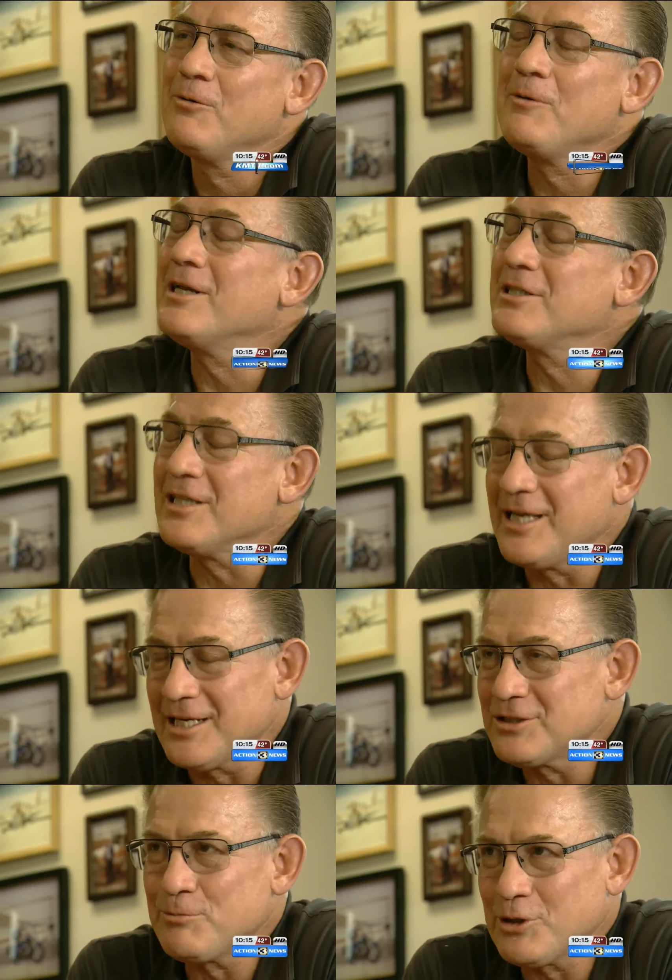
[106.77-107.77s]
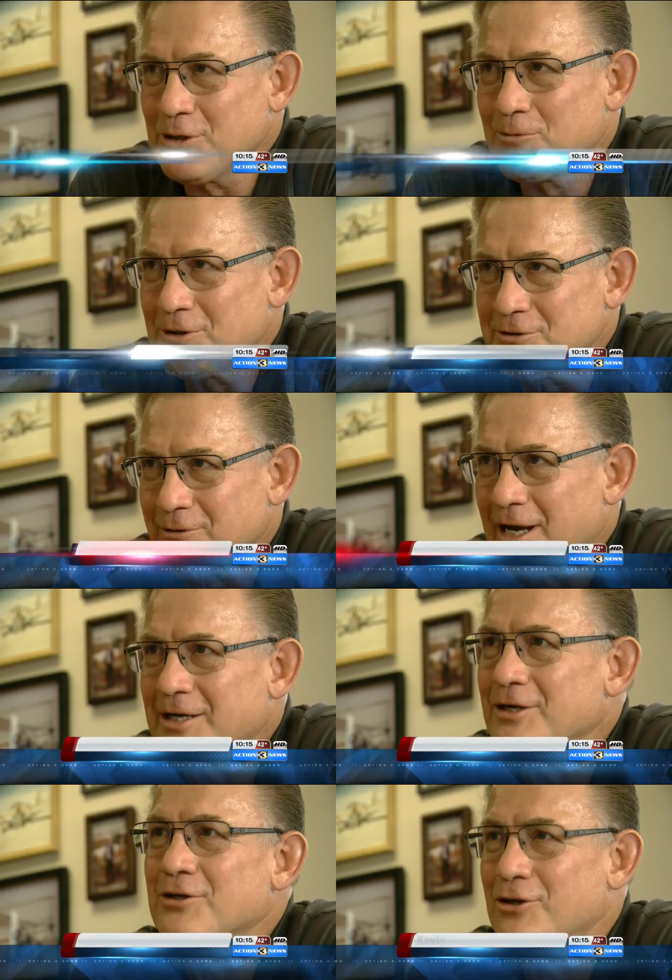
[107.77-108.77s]
We went to the Guinness Book of World
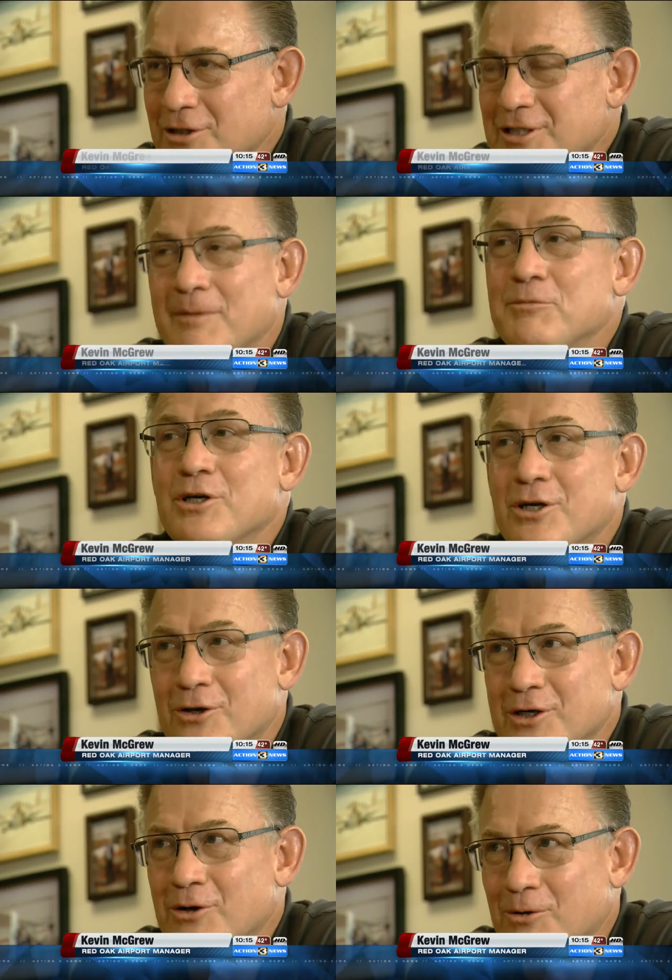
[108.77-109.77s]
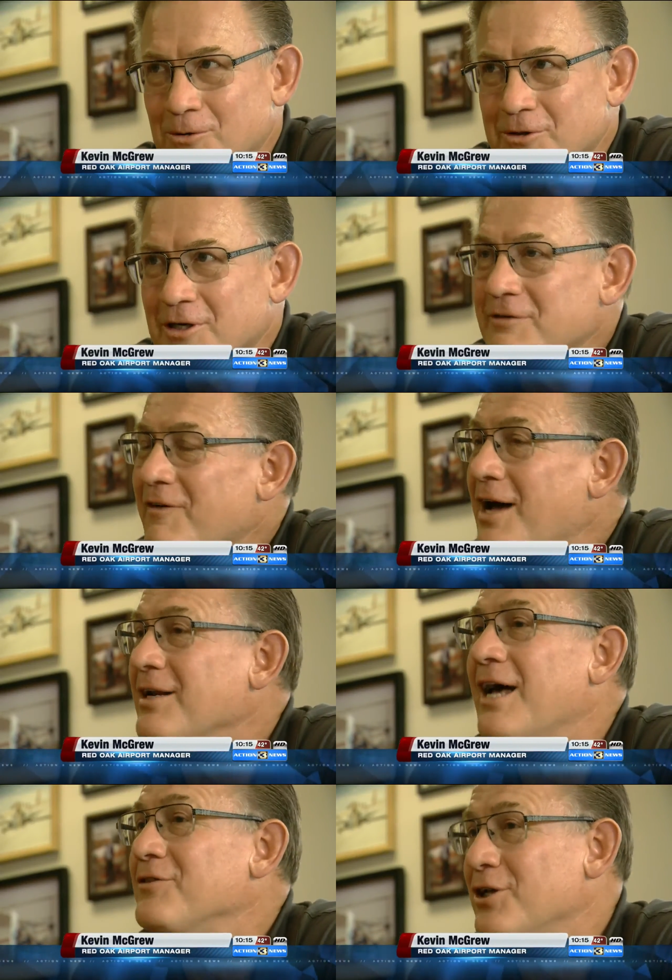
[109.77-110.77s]
Records, looked up the current holder, and found
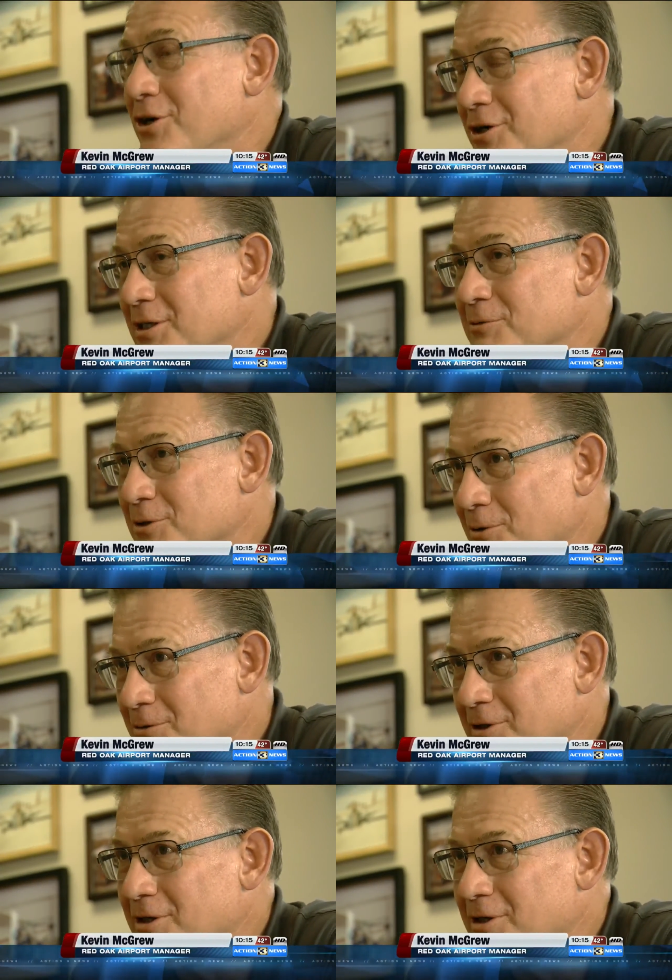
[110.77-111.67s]
out that Ernie was older.